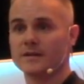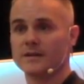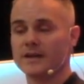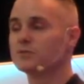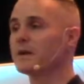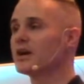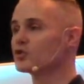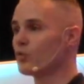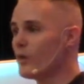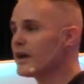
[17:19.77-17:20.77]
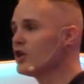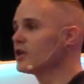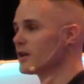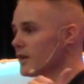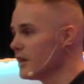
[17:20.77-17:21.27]
And it's because we
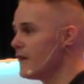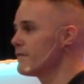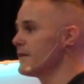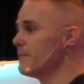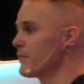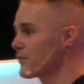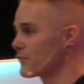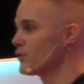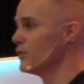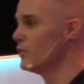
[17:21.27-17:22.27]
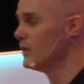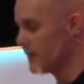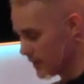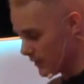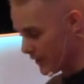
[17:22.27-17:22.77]
couldn't love them through
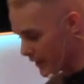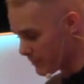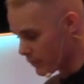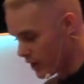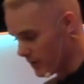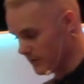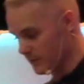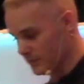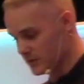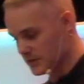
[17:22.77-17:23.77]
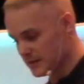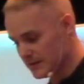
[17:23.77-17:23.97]
their problems.